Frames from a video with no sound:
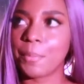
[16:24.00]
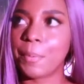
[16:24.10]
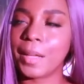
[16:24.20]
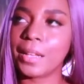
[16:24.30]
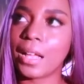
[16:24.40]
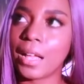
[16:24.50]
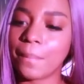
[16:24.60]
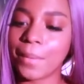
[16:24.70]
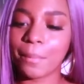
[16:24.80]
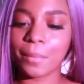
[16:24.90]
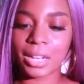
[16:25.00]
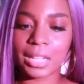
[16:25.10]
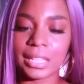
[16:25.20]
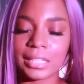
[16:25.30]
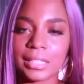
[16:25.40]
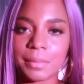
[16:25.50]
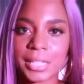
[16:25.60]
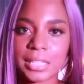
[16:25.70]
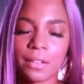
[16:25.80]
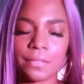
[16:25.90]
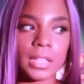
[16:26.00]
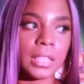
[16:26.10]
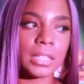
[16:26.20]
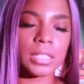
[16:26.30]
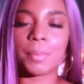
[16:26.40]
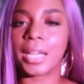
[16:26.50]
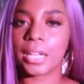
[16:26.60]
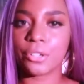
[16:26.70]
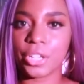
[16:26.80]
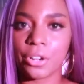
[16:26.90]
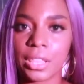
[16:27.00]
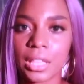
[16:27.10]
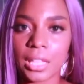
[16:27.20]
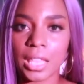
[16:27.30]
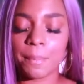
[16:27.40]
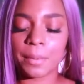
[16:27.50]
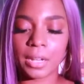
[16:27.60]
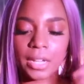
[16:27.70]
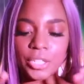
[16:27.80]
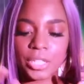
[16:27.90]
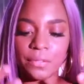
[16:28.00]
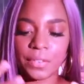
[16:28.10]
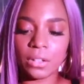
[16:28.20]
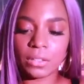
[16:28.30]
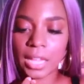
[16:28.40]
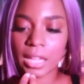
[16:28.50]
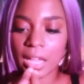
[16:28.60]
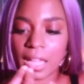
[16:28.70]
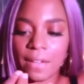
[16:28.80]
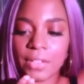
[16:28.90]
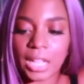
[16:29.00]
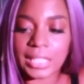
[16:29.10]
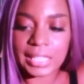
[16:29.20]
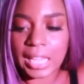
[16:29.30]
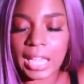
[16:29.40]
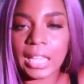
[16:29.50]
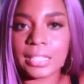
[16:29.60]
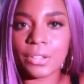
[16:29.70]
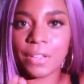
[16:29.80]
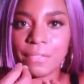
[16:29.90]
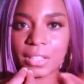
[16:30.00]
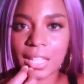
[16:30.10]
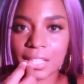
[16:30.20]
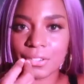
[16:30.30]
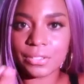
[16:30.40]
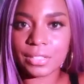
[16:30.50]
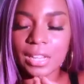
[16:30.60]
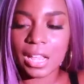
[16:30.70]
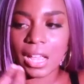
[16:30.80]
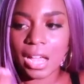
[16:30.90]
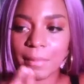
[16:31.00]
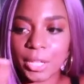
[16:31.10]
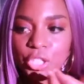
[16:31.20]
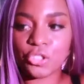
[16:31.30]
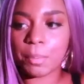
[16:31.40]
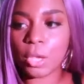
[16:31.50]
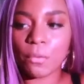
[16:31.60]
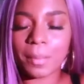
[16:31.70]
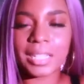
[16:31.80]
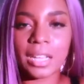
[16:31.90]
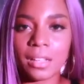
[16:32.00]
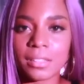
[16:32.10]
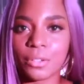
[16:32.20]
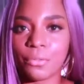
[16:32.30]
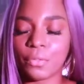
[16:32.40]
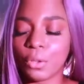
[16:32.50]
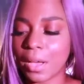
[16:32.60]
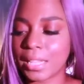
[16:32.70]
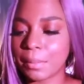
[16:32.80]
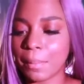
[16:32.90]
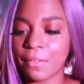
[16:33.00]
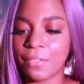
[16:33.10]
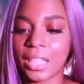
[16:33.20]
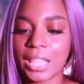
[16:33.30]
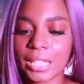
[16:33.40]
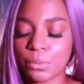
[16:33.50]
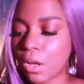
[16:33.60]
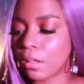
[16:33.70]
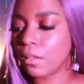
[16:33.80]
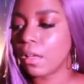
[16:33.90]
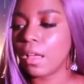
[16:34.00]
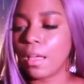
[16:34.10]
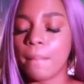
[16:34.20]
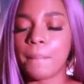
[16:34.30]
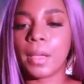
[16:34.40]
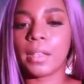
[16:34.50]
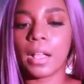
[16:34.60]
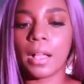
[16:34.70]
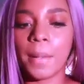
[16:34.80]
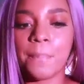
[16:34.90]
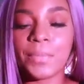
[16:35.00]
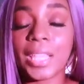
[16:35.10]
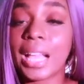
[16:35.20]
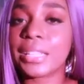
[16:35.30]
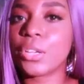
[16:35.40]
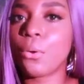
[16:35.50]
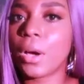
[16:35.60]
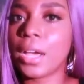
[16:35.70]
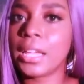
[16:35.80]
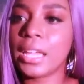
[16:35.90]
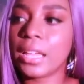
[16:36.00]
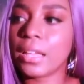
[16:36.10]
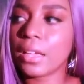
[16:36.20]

but um, I'm gonna cleanse myself. Not that this is bad energy or anything like that, but I just feel like I have a lot to say. So I feel like there's, I'm like tripping over my tongue. So you guys might be feeling that as well. But um, yeah, so I